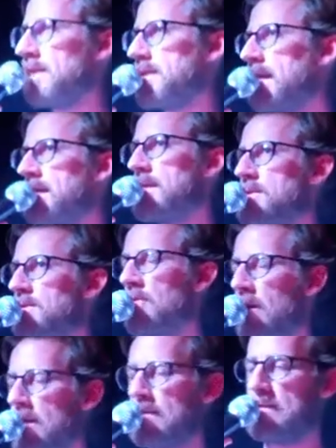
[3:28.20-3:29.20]
said
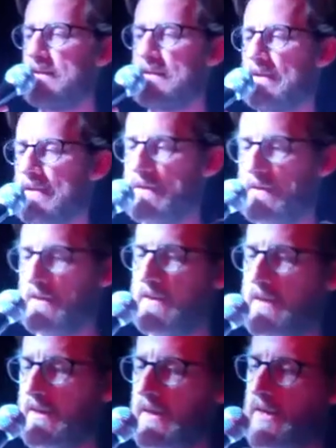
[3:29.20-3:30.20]
disgrace.
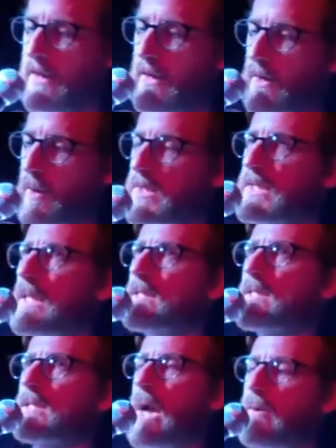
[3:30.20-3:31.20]
Who sits
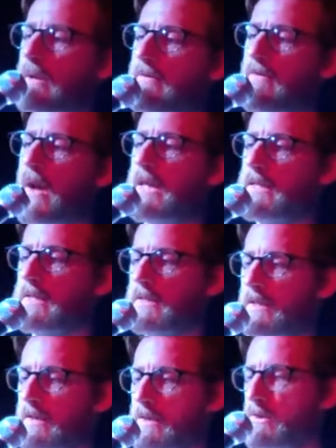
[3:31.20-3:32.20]
stony-faced,
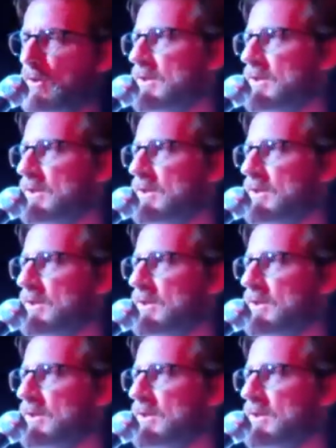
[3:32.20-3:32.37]
just